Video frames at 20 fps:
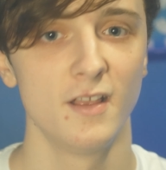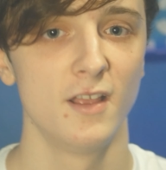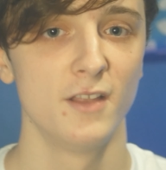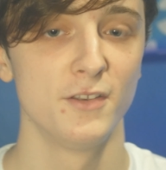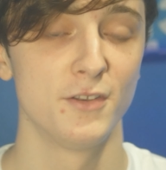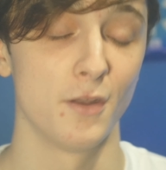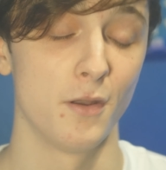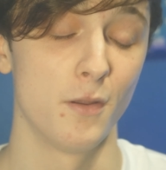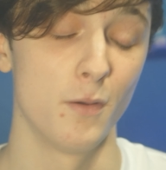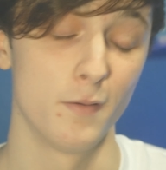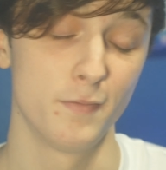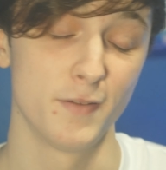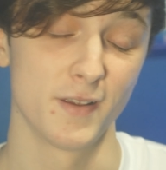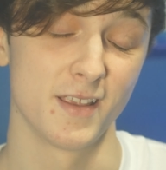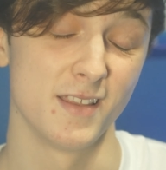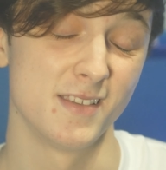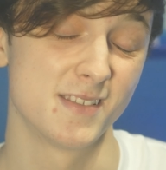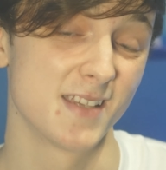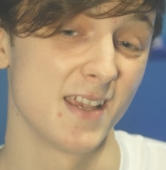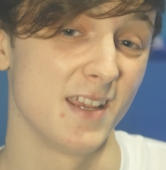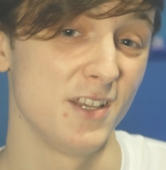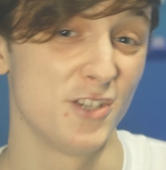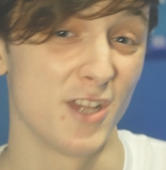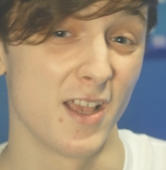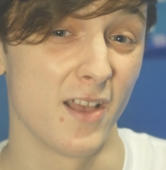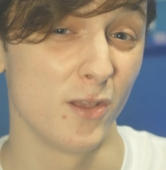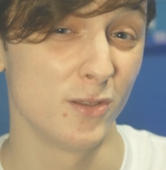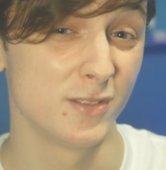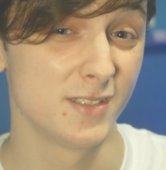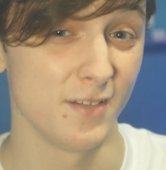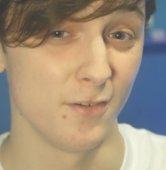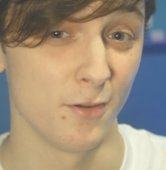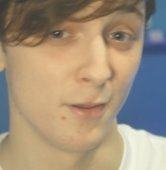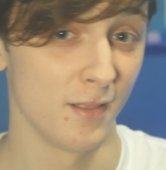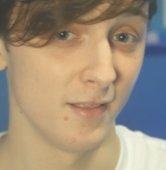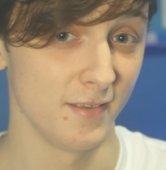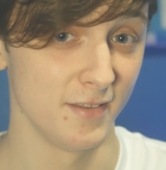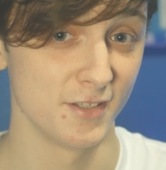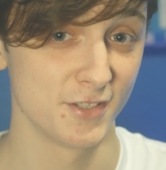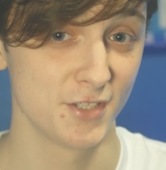Don't know if I can say Chelsea
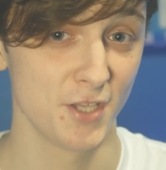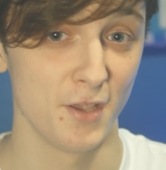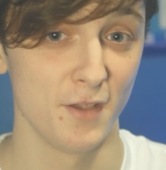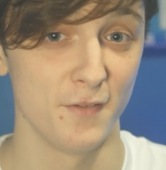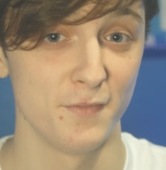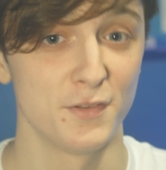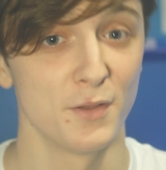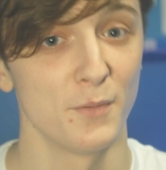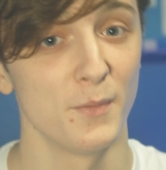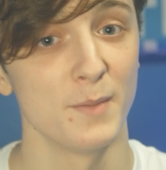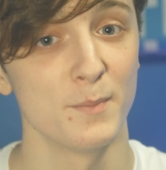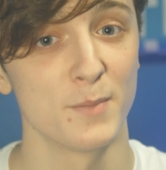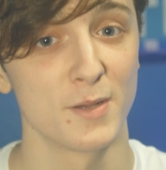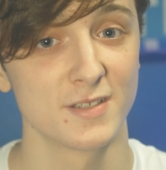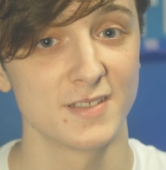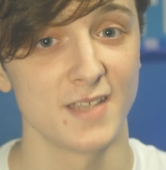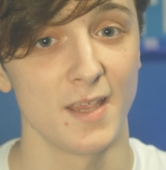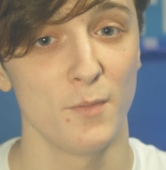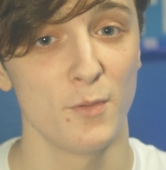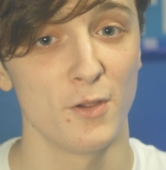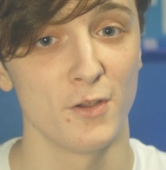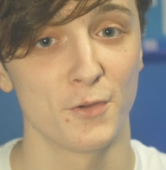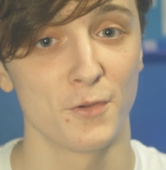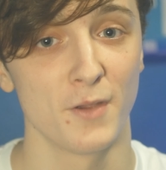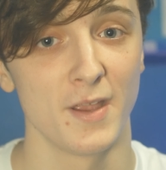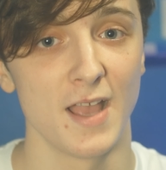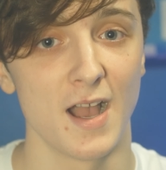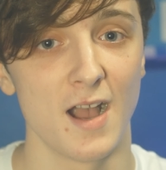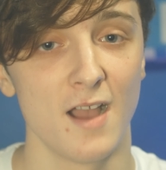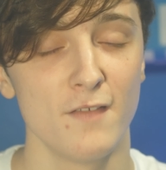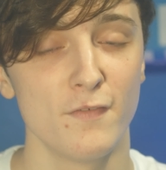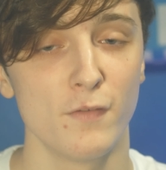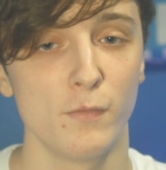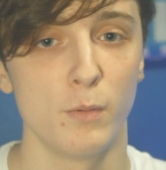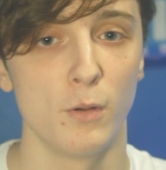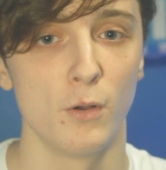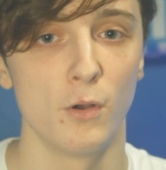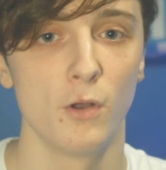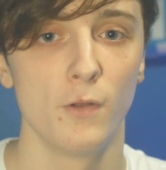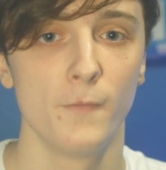really deserved a win because they weren't great either,
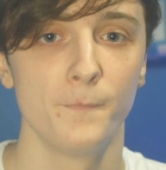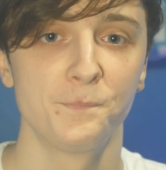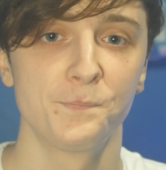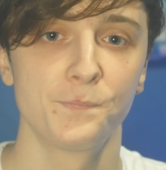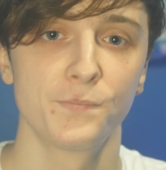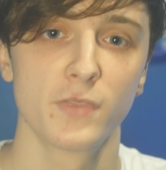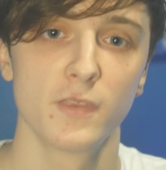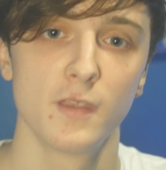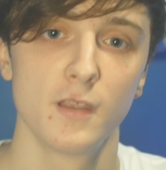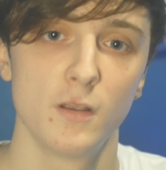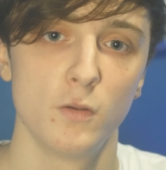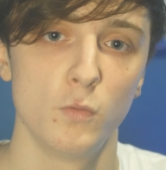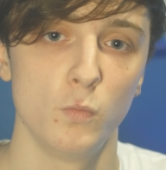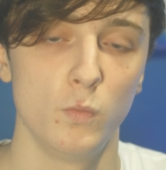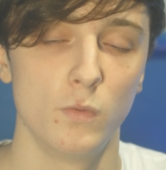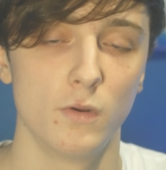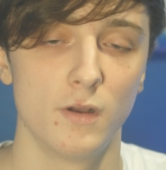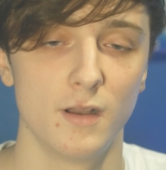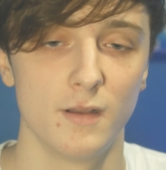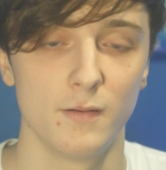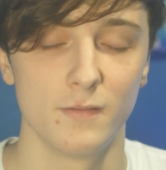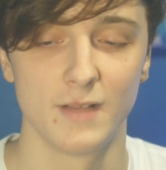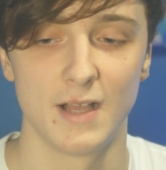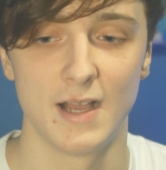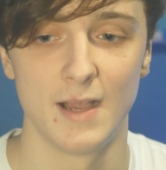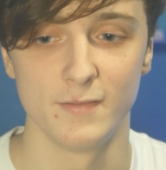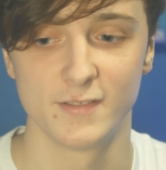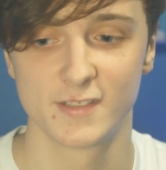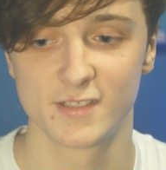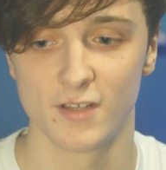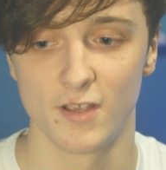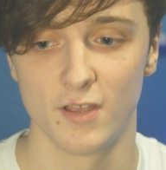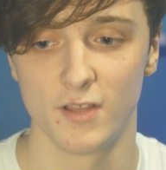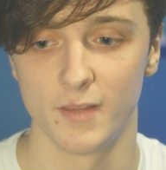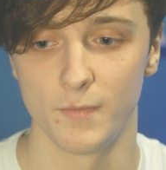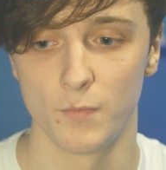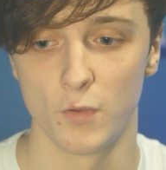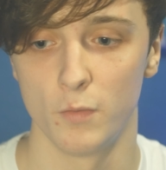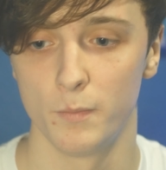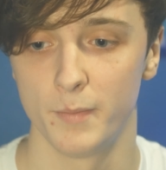but I certainly
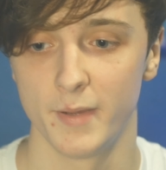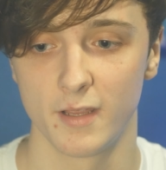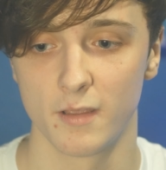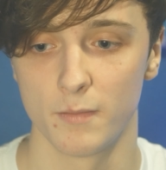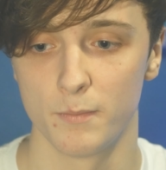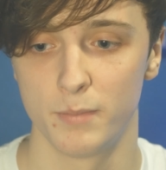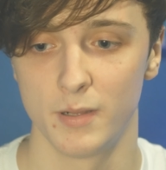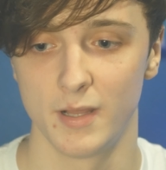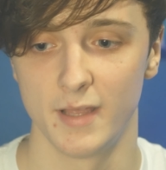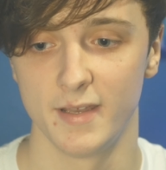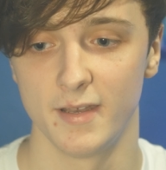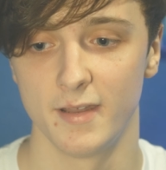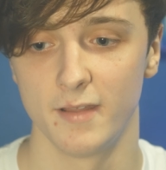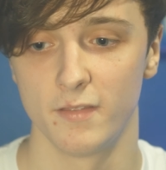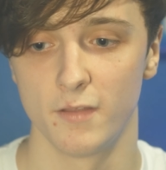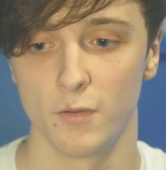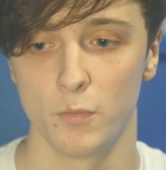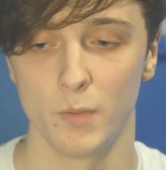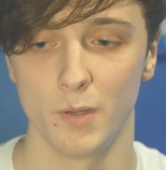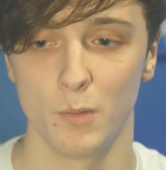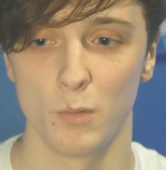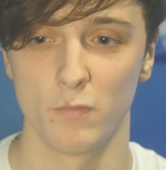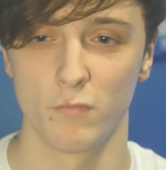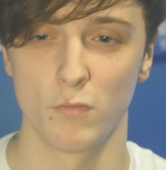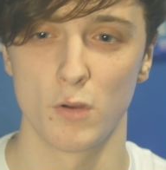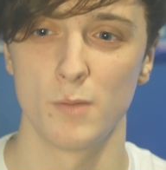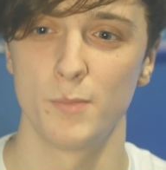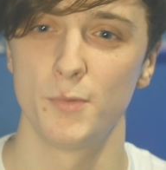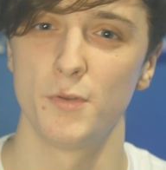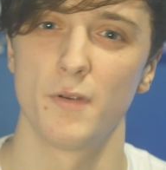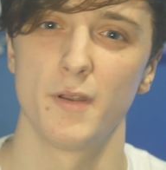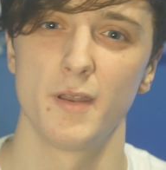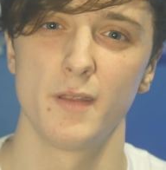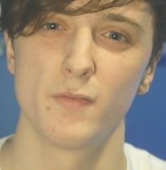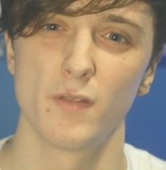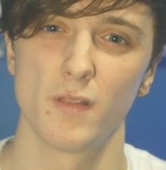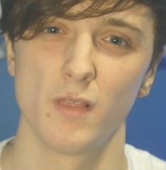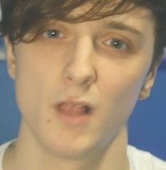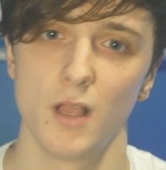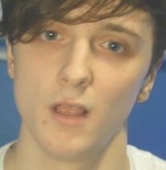won't be complaining that we were robbed or
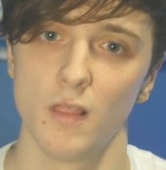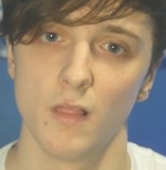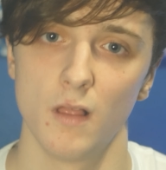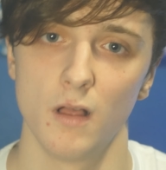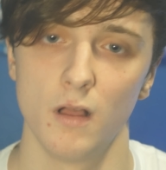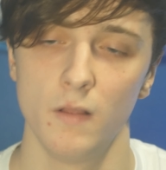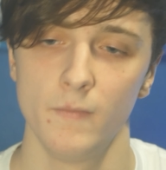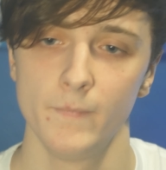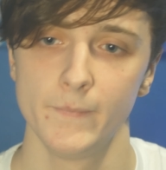anything like that.